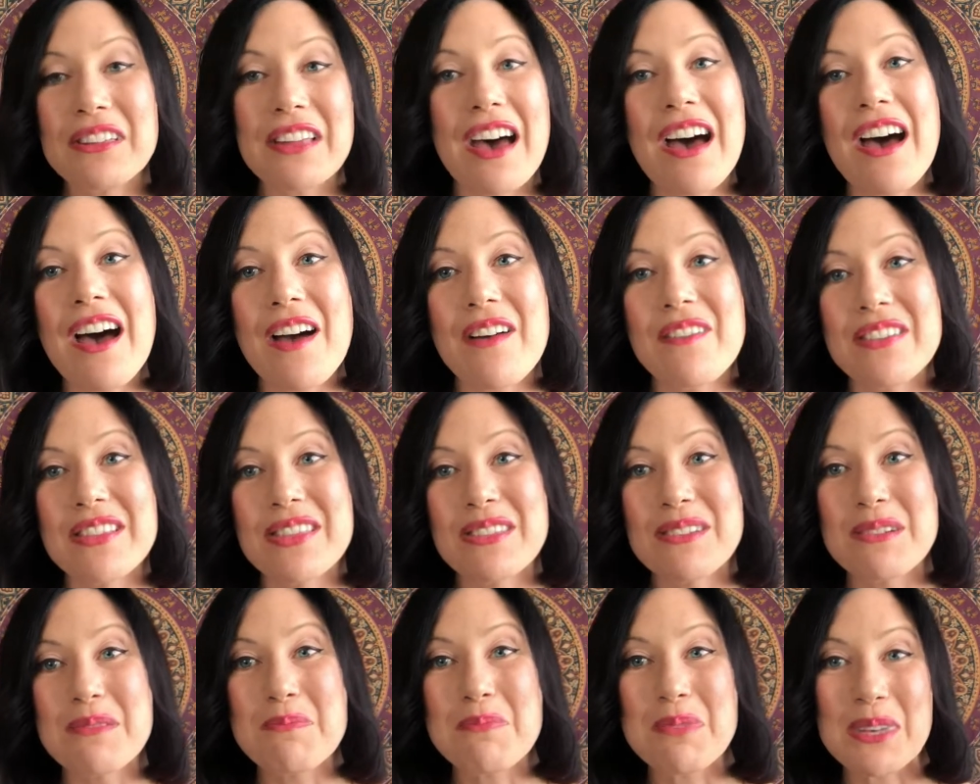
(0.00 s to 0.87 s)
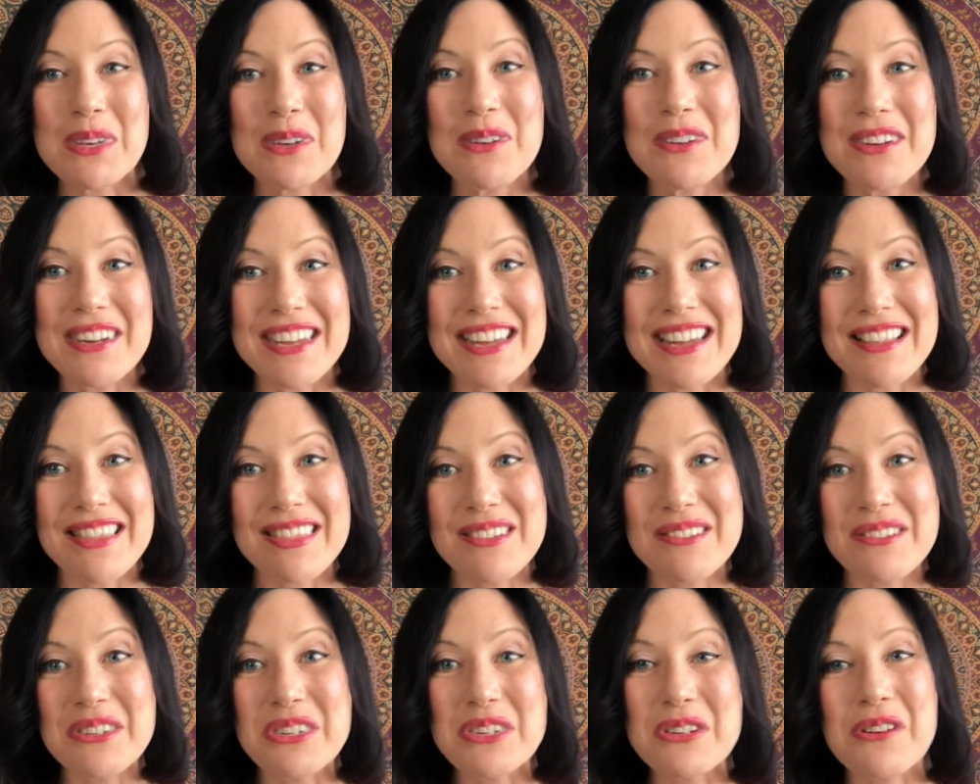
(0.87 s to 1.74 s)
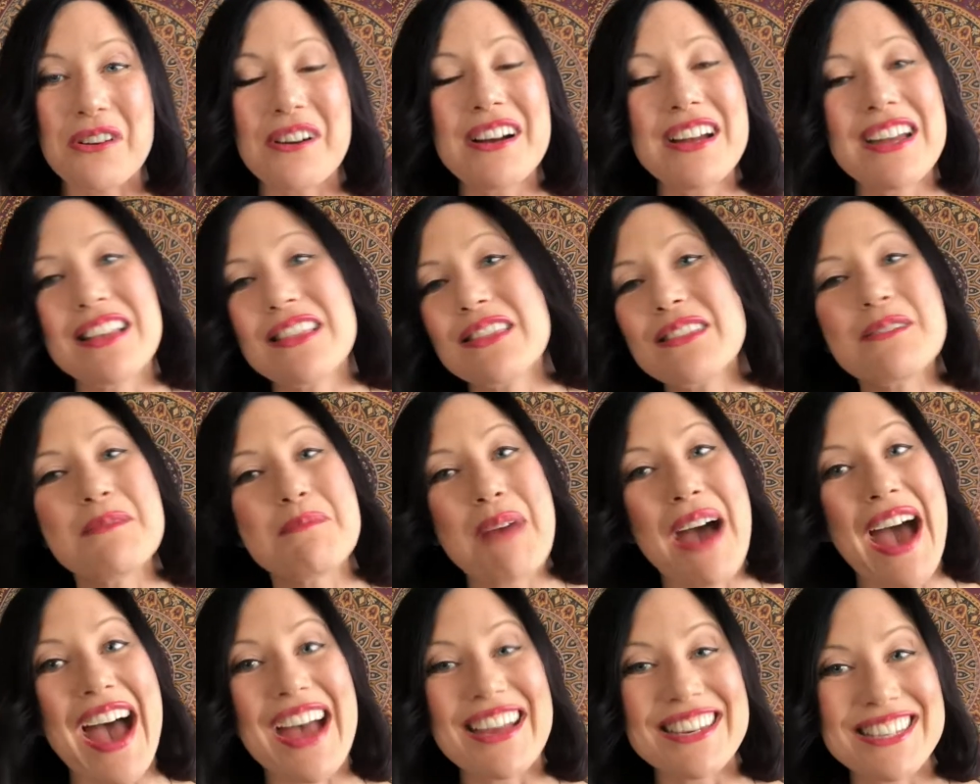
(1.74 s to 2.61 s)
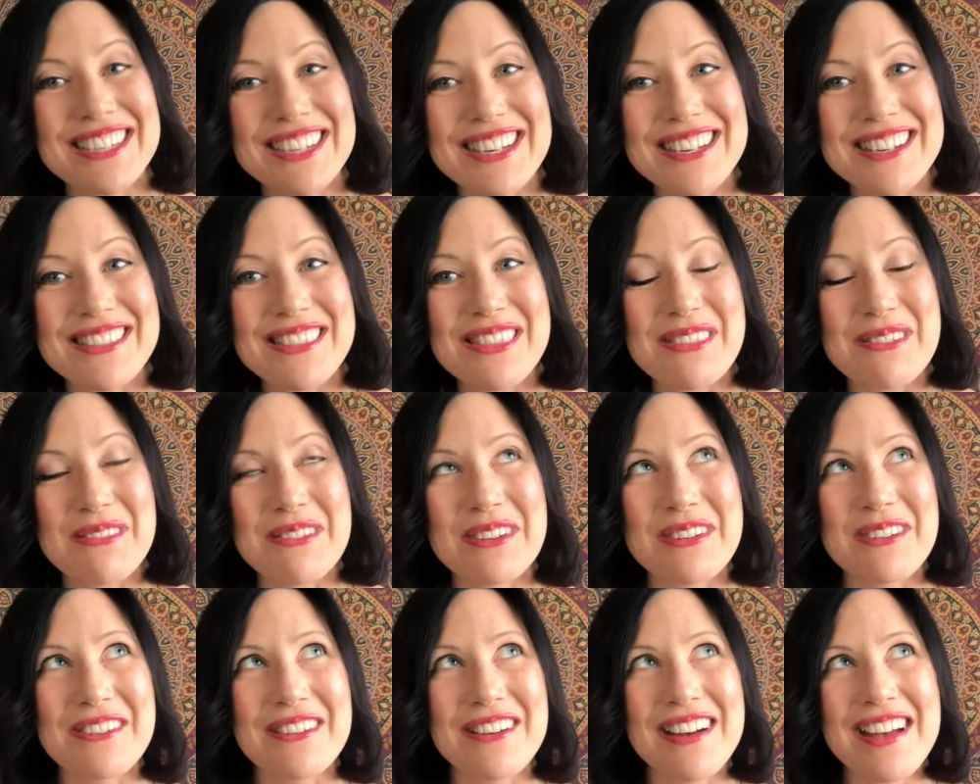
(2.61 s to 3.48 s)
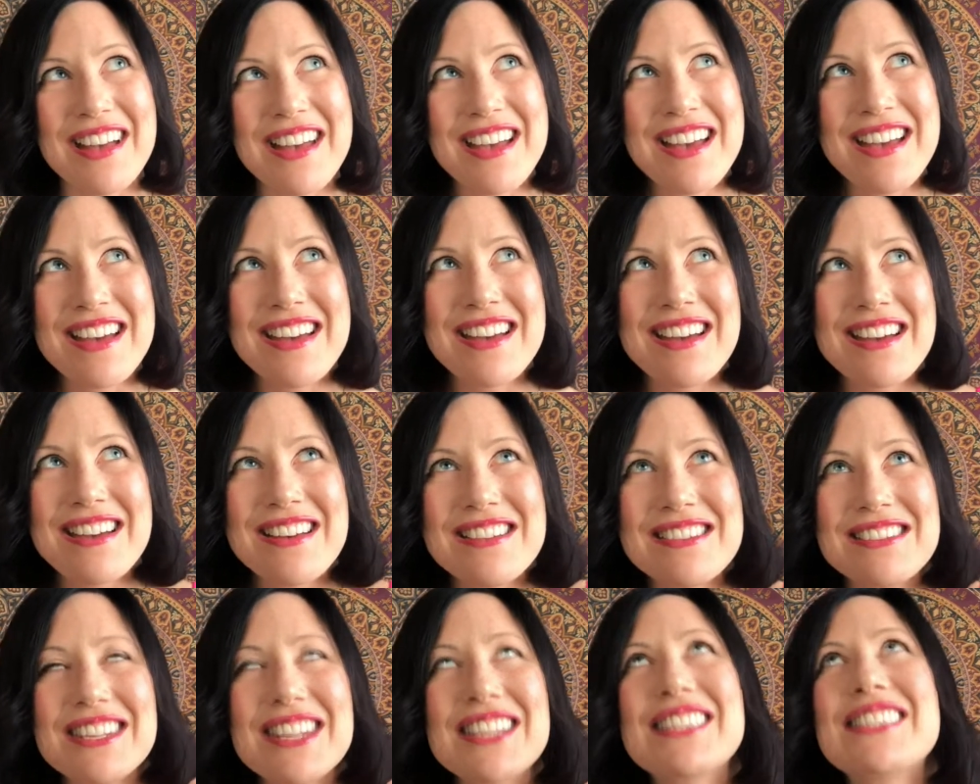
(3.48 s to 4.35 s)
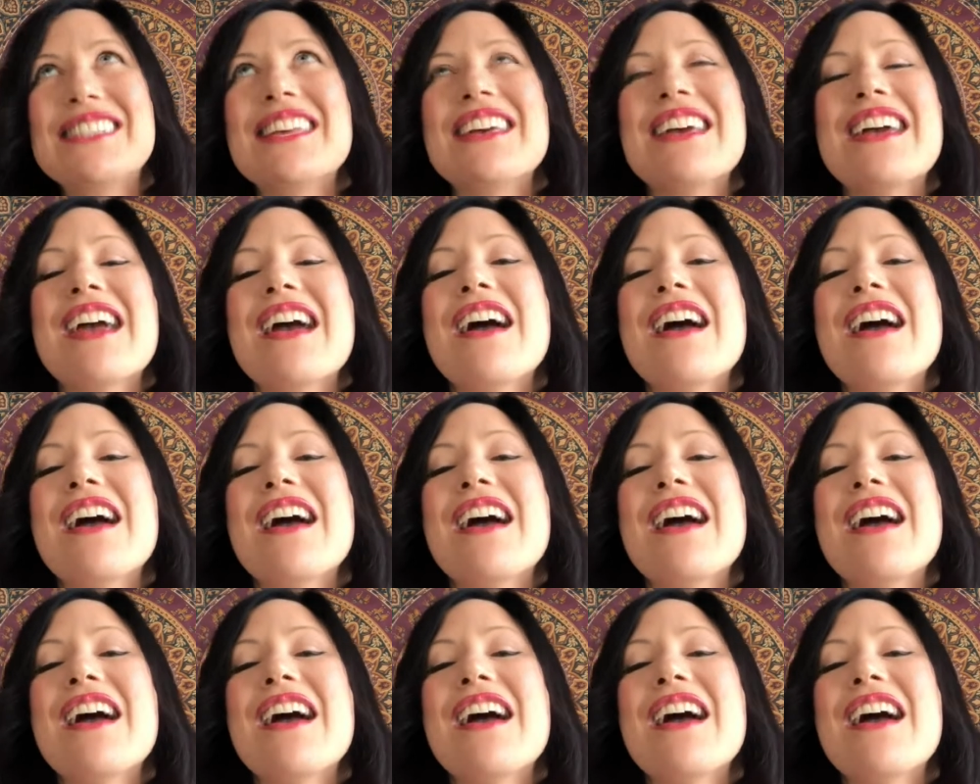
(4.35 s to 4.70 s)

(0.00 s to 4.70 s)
love and through beauty and through joy and through passion and through just